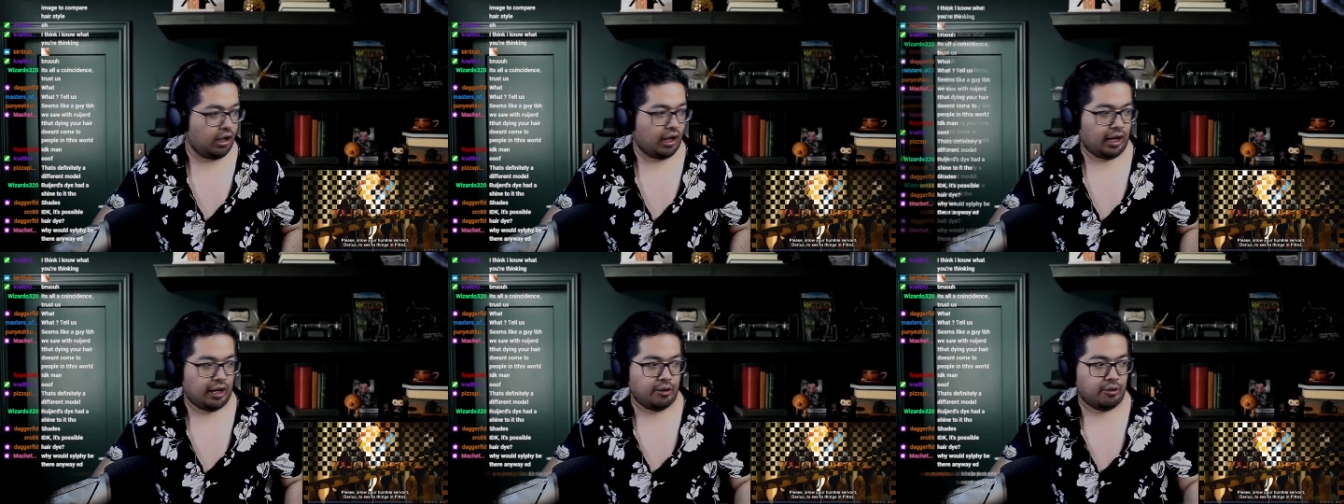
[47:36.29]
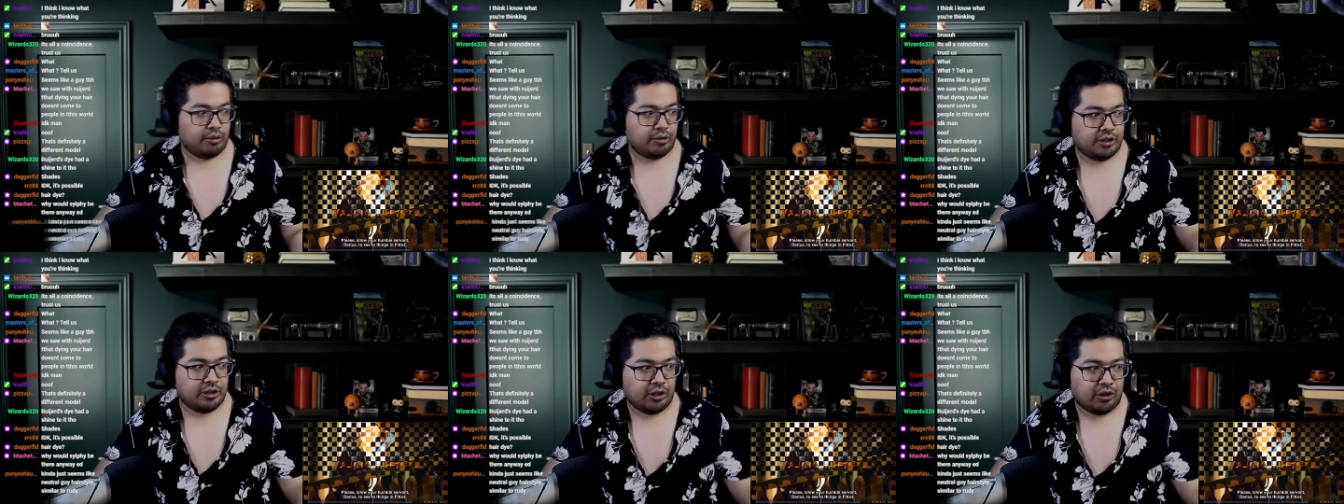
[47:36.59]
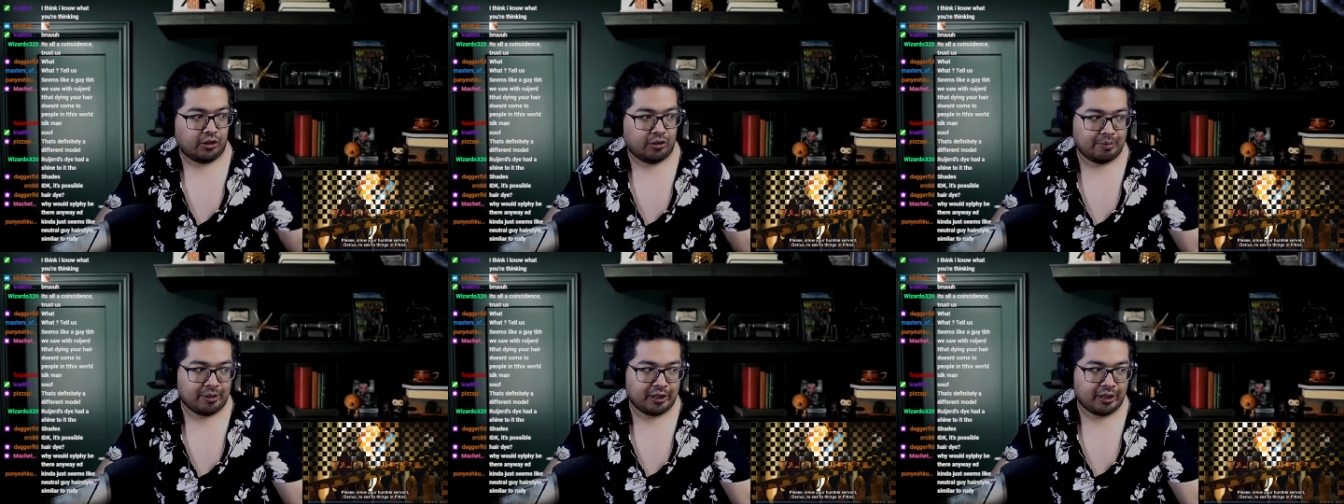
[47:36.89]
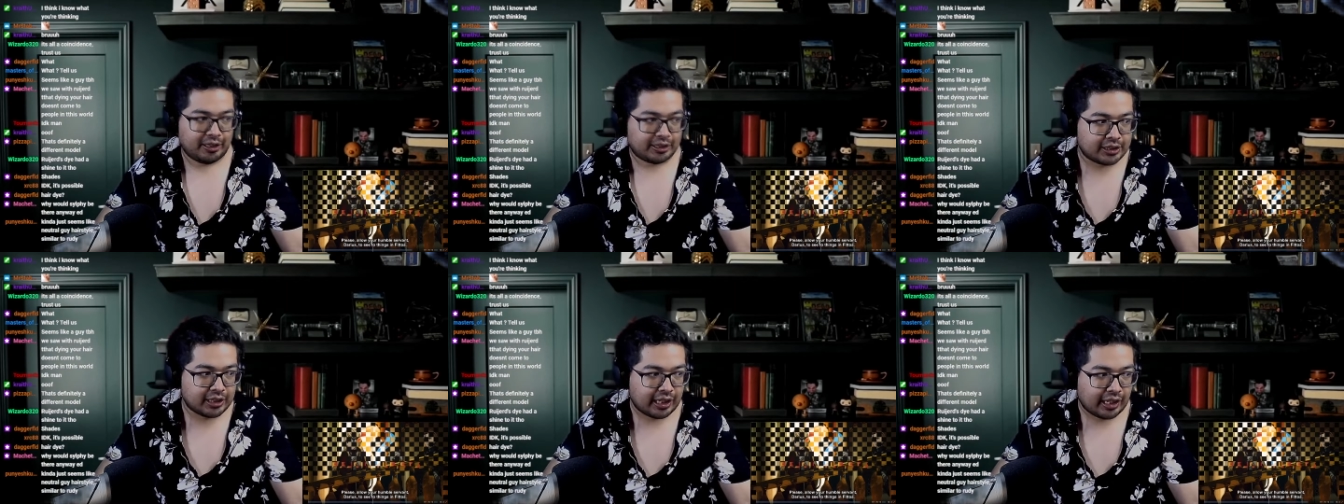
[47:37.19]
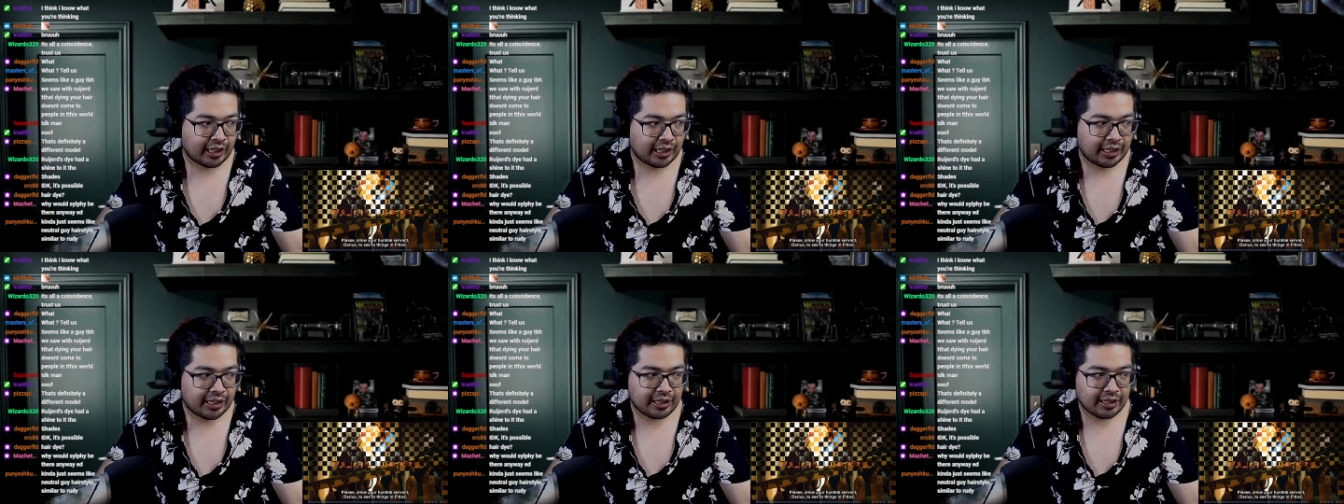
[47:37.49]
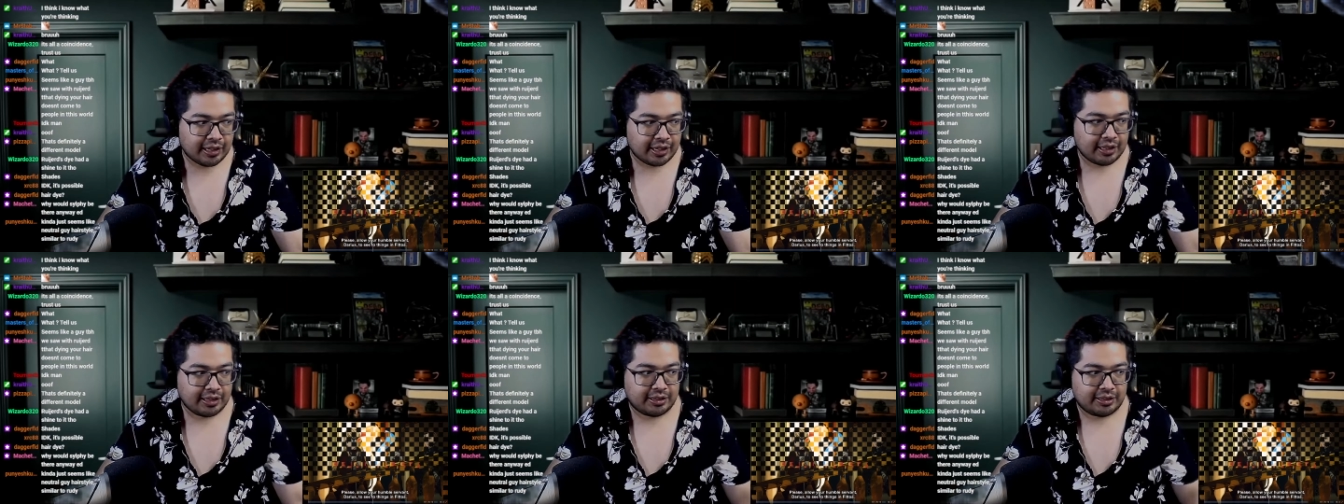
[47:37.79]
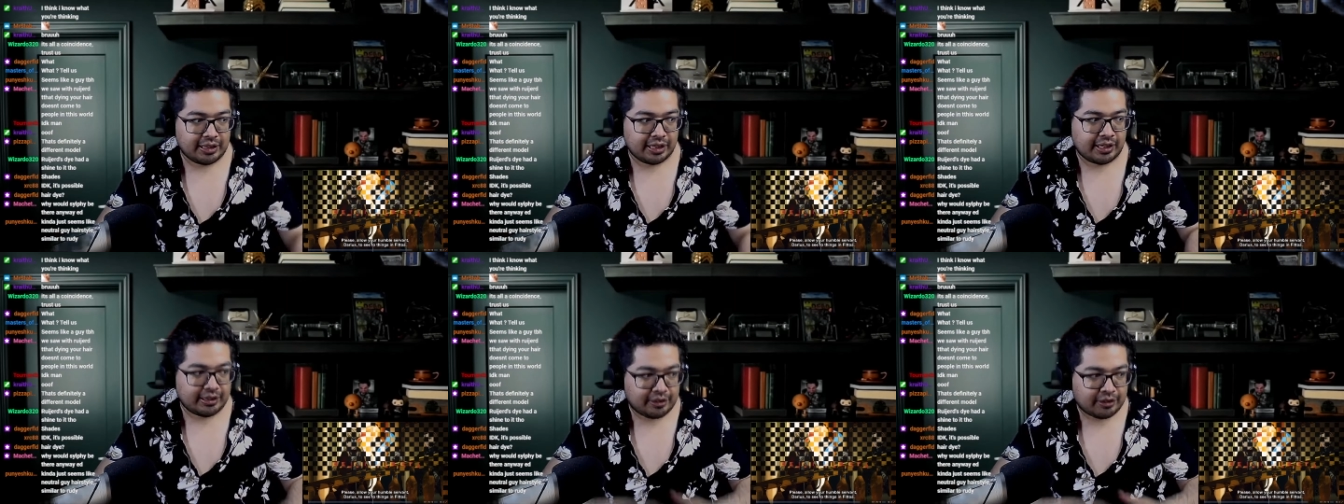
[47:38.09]
I don't know, Mach Tank.
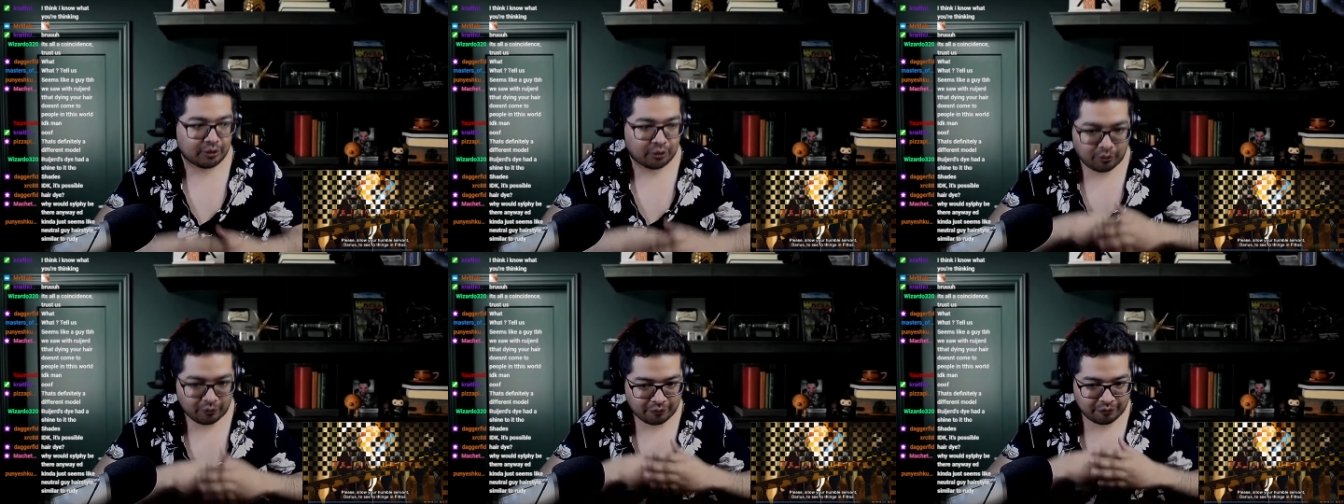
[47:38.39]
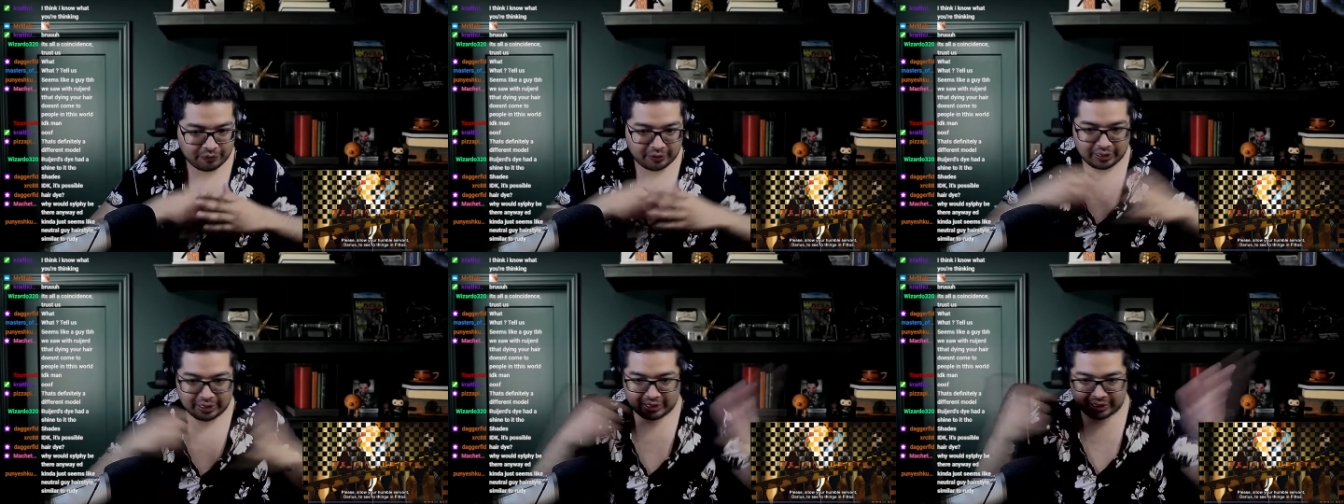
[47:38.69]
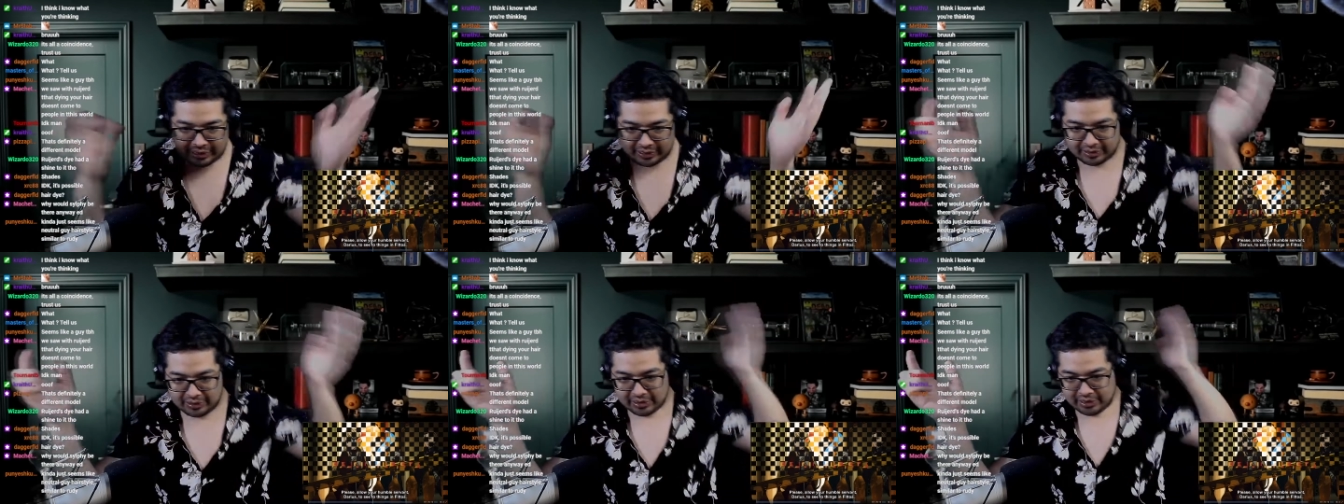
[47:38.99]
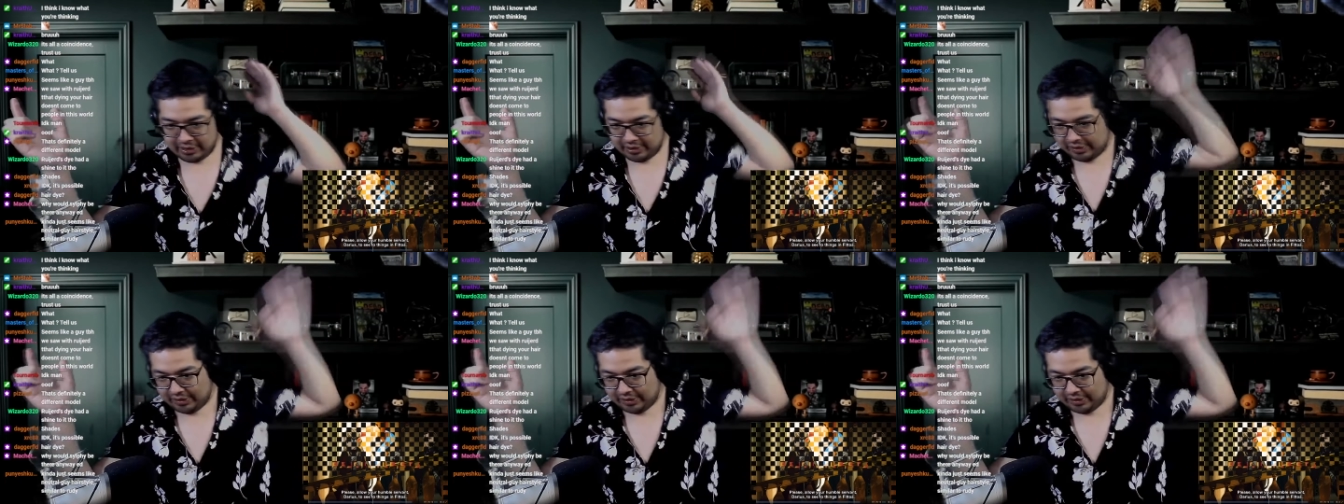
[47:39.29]
Didn't the whole fucking